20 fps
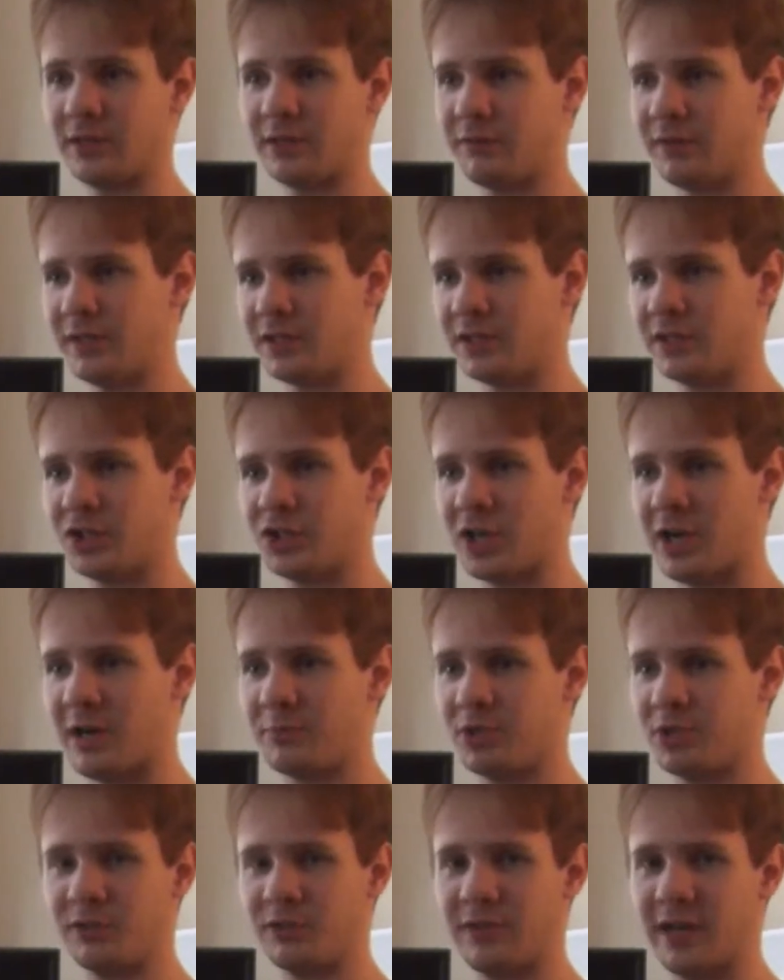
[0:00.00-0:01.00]
It fits the
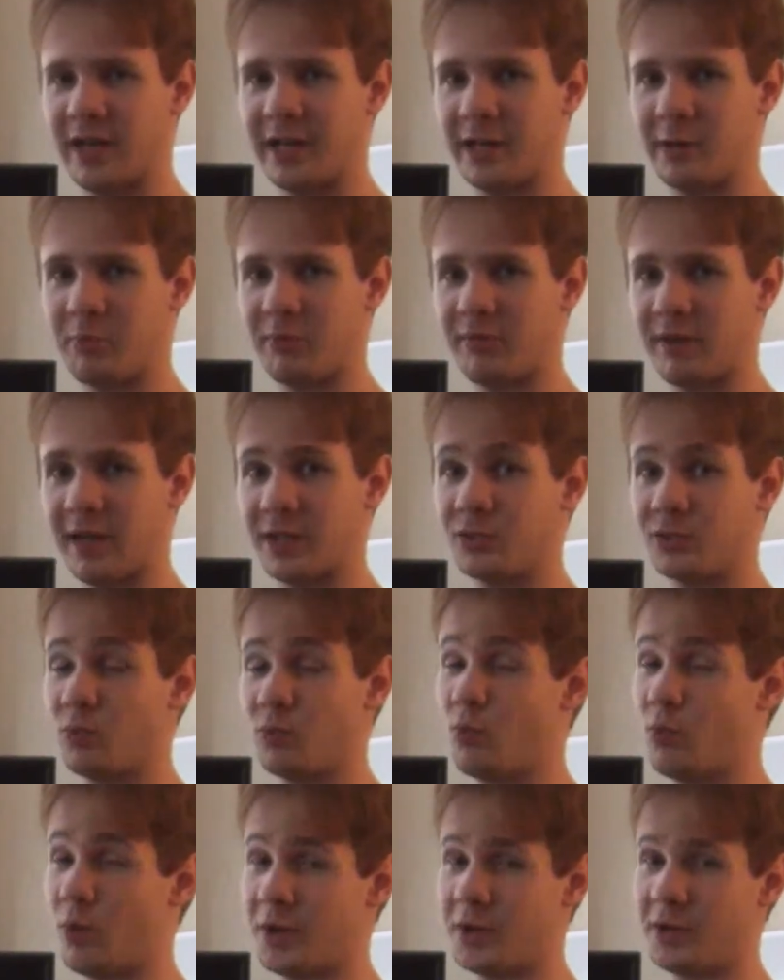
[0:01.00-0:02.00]
job just fine and provides
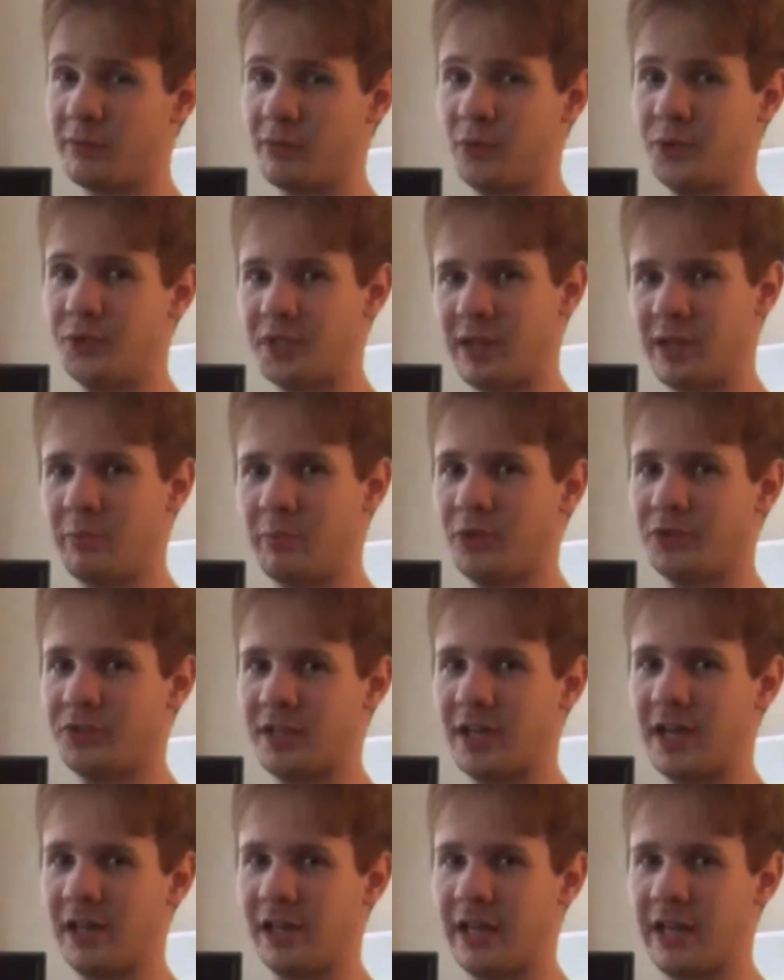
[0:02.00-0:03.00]
wonderful
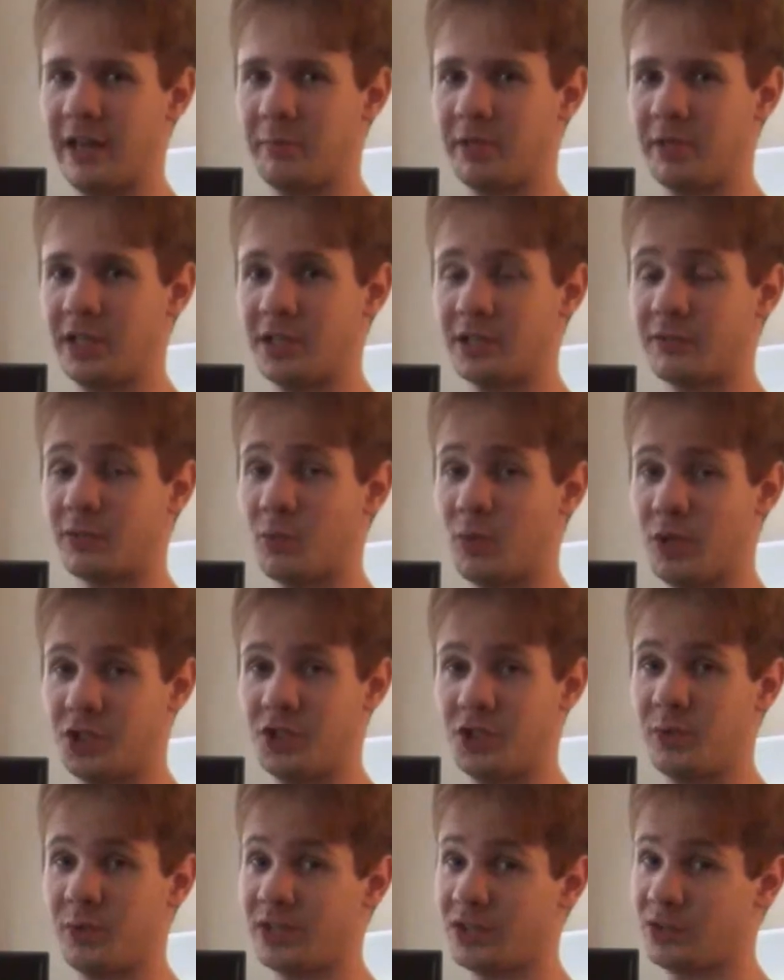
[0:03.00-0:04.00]
temple-style ambience for
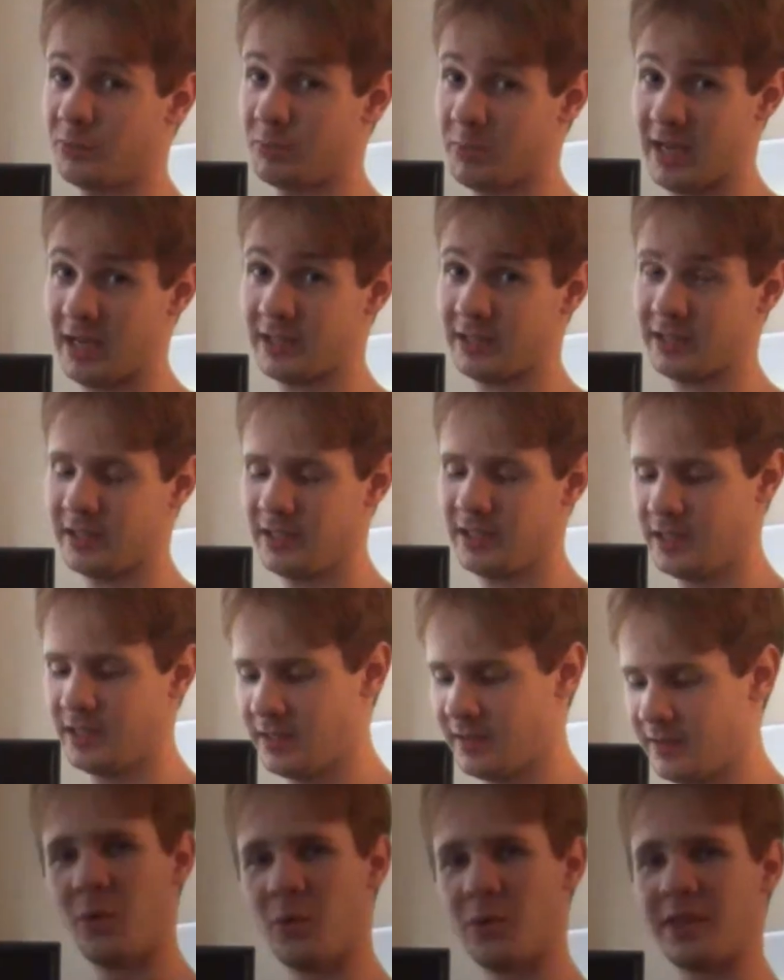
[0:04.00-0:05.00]
what you would expect.
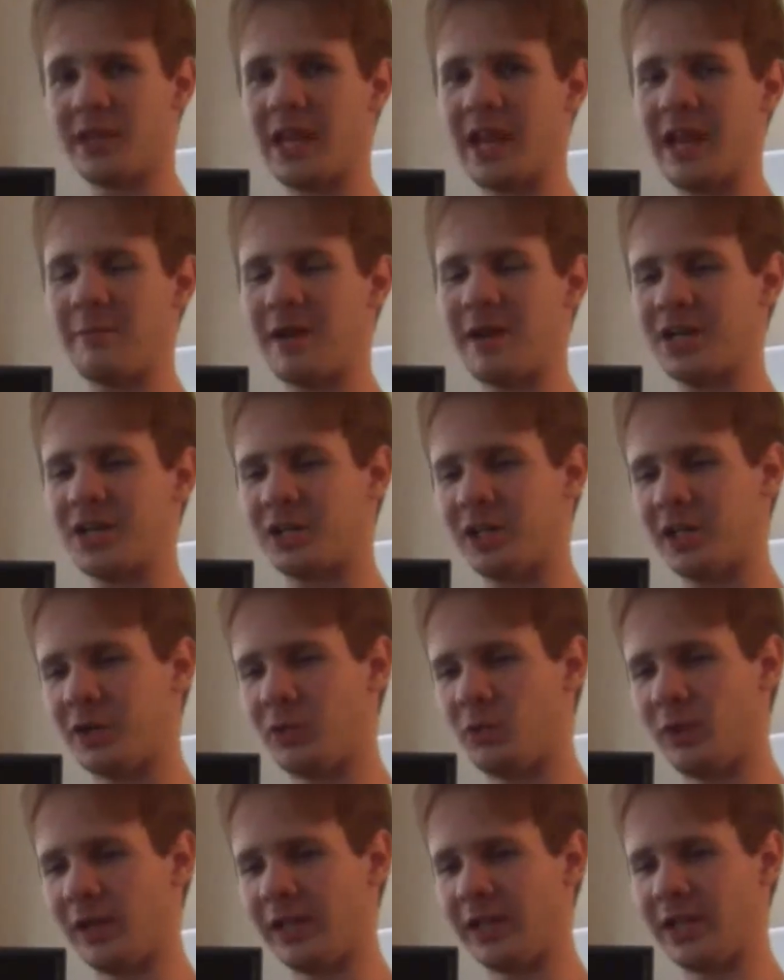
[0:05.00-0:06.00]
Where the game
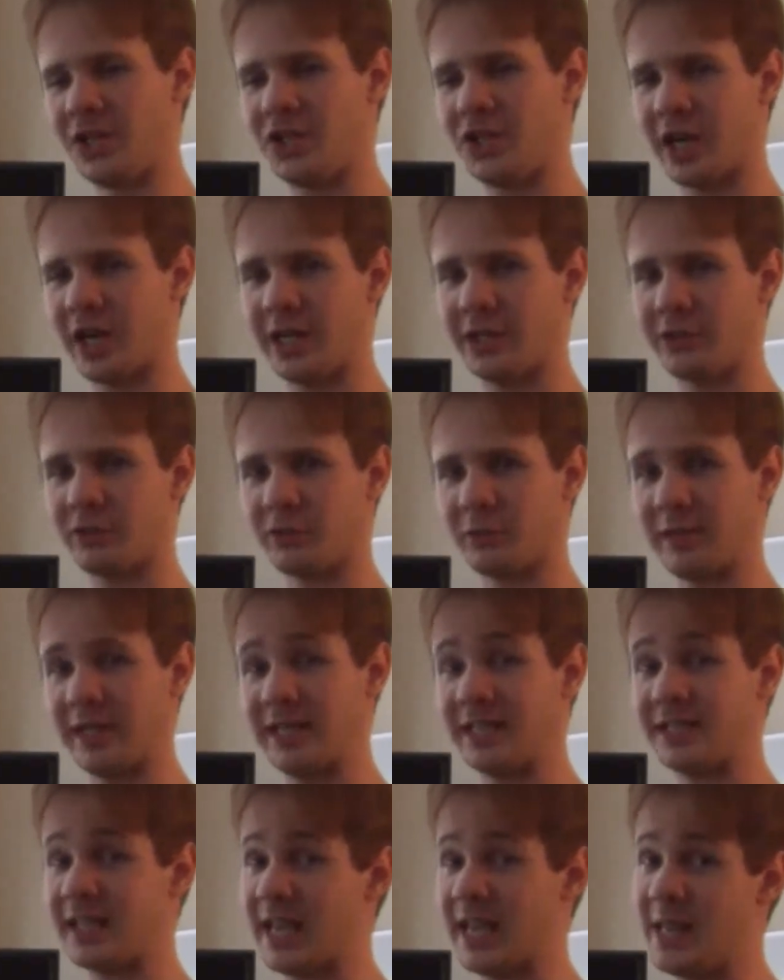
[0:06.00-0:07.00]
actually really shines for
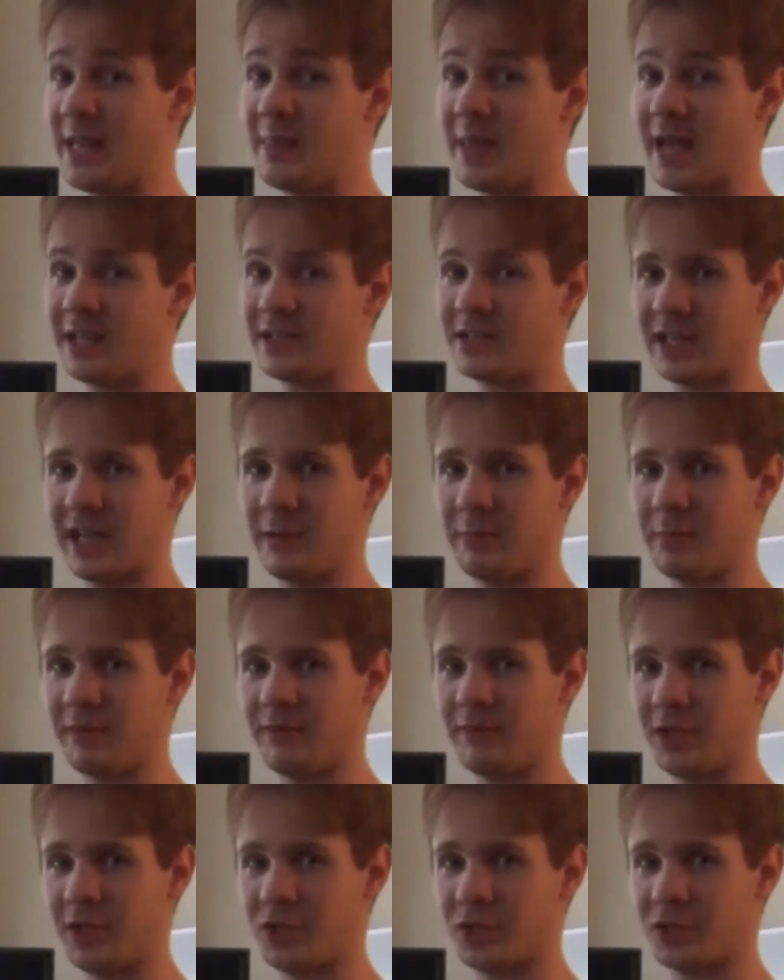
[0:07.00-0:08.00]
me is in that same
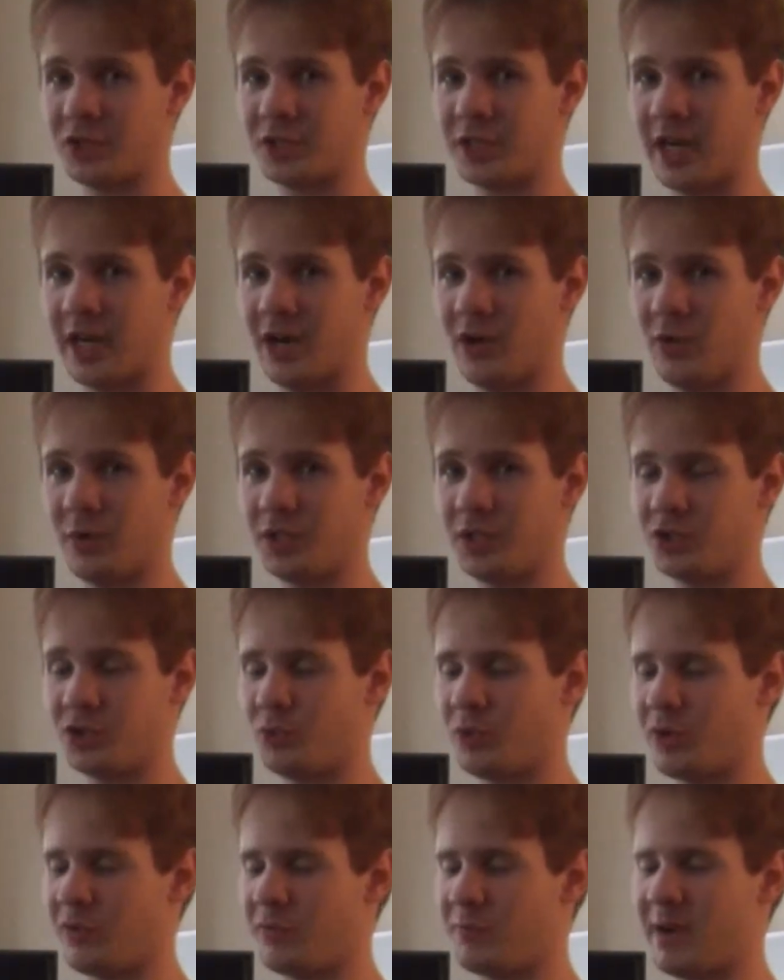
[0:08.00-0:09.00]
adventure style, which is
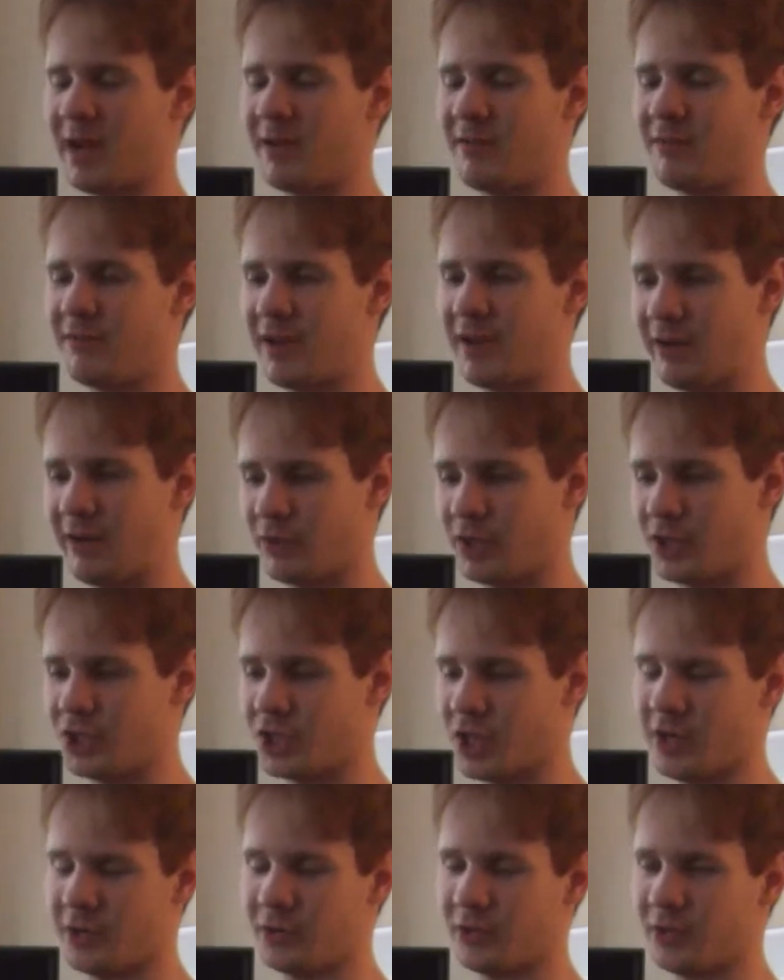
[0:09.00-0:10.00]
one of my favorite
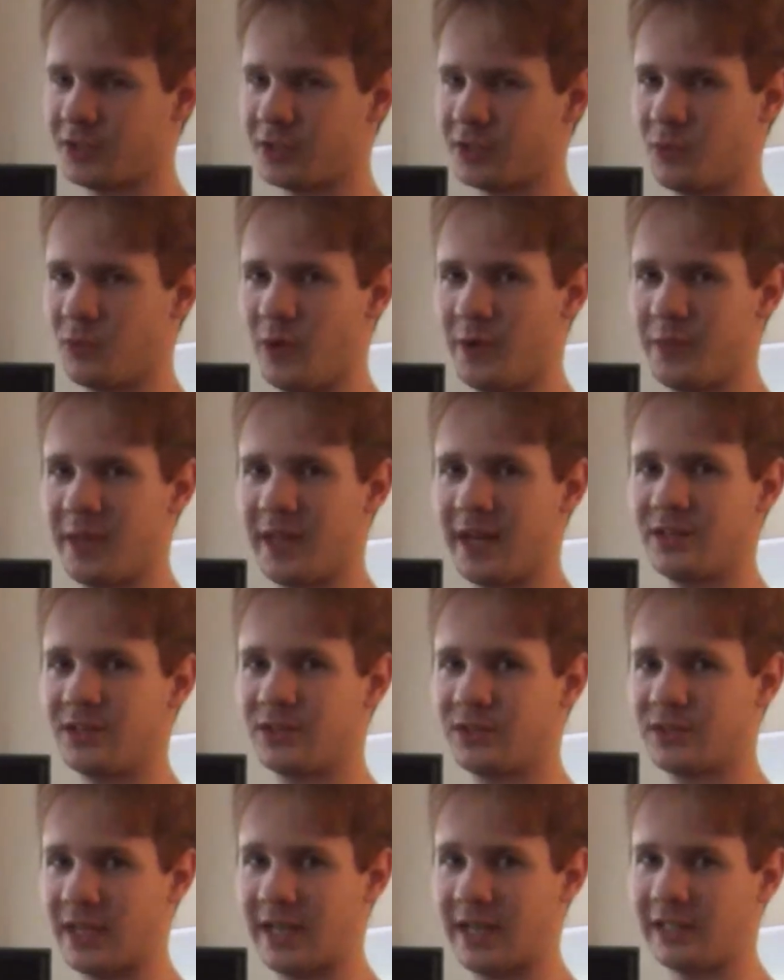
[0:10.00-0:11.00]
genres and one that
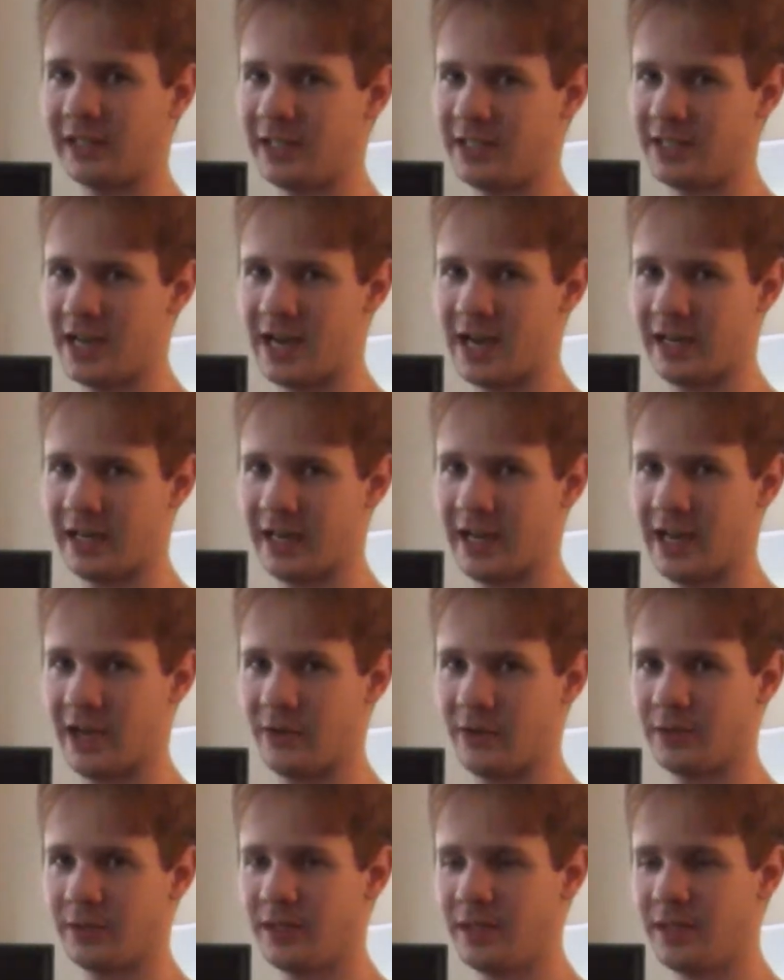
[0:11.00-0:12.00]
is sadly dying
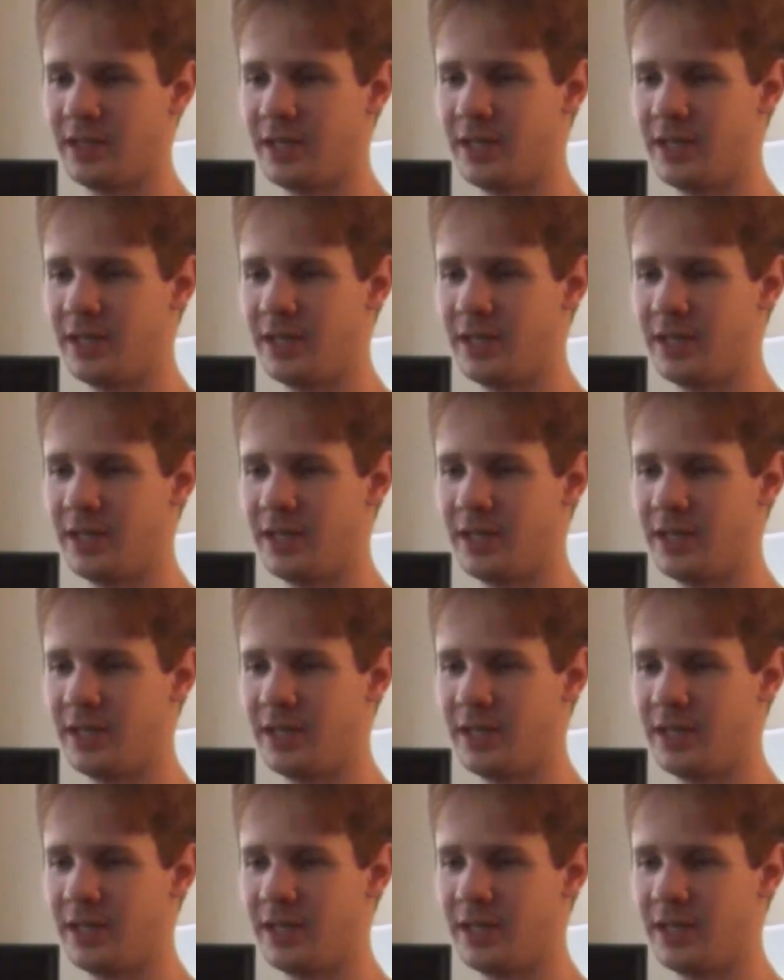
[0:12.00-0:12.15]
out.